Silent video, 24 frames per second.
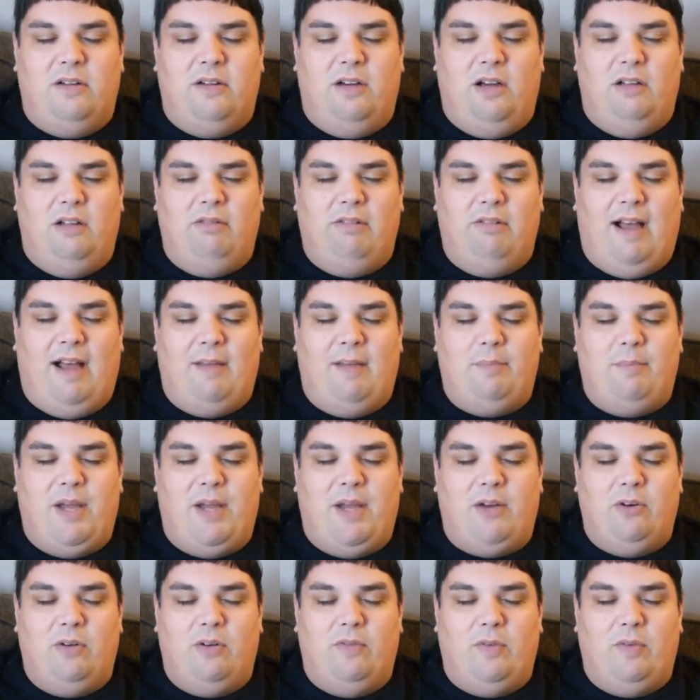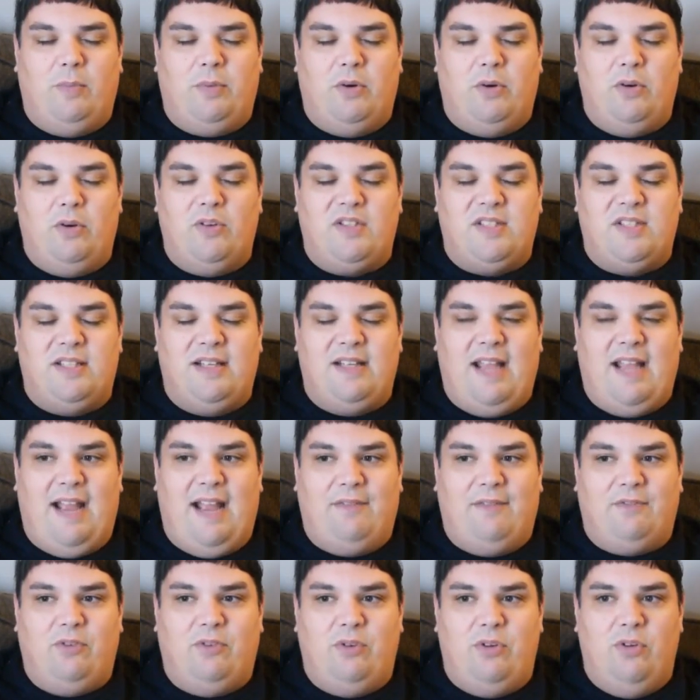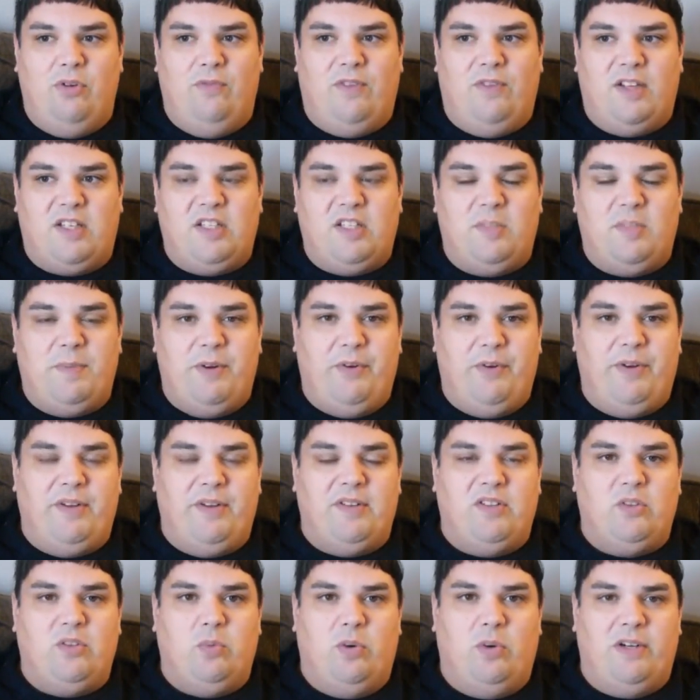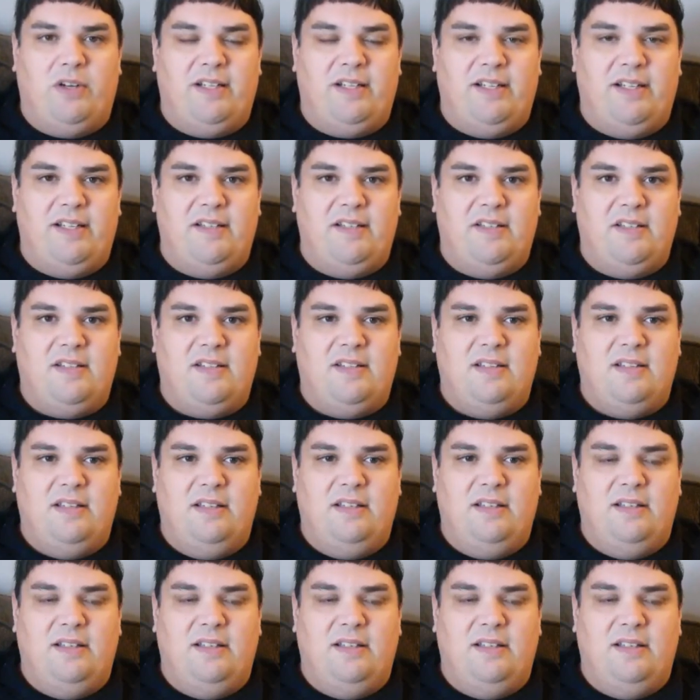a lot better of a person after you've experienced what it is